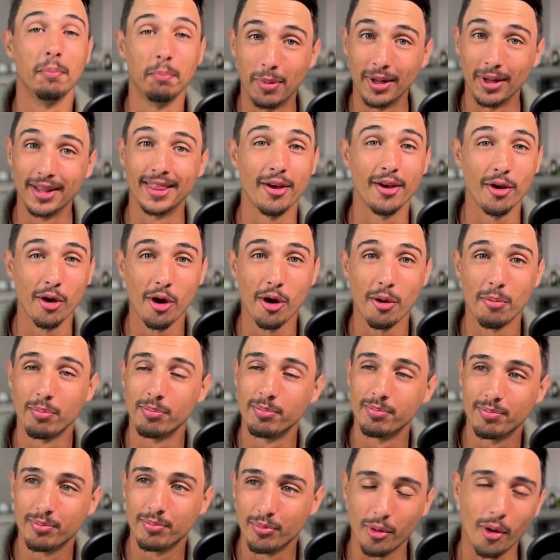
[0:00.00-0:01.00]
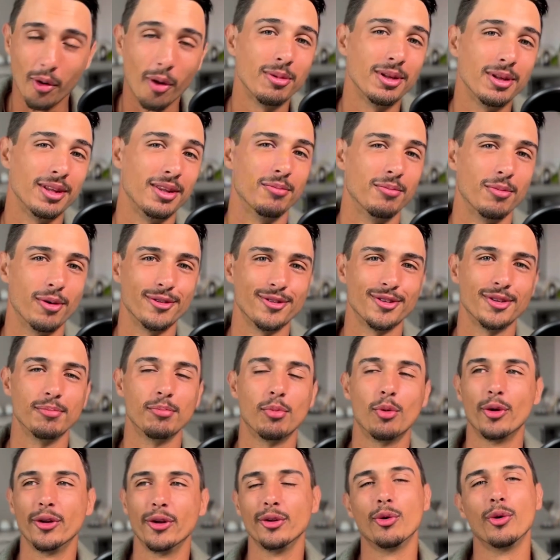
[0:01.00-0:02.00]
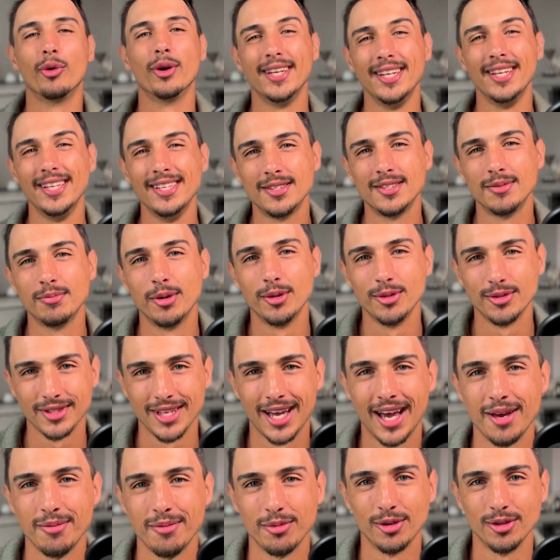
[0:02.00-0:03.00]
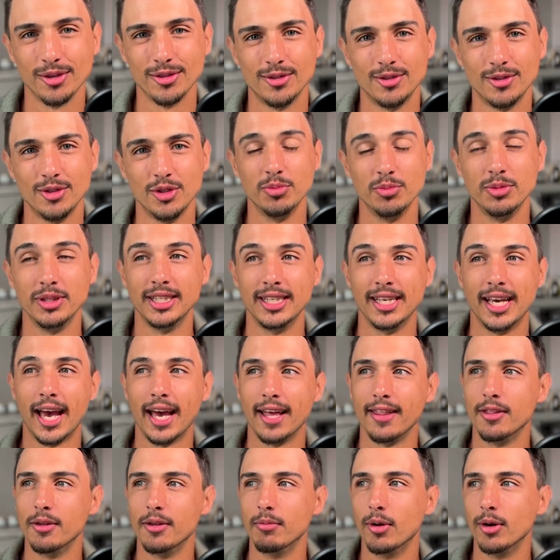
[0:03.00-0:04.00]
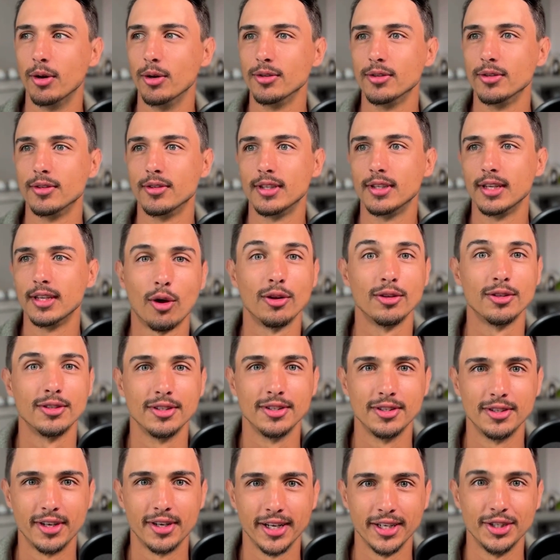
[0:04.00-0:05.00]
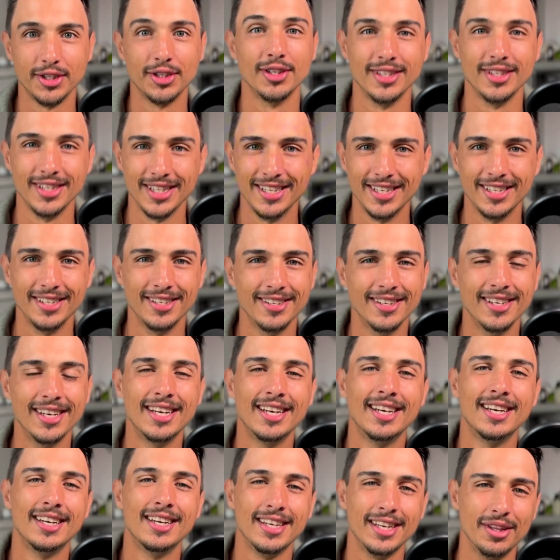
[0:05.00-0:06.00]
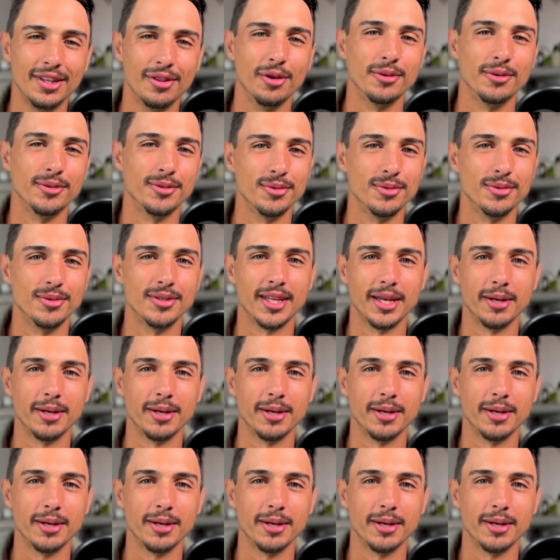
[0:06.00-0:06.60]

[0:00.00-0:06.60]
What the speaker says: but they are probably the most important, or at least the most time consuming and the most concentration needed in those 2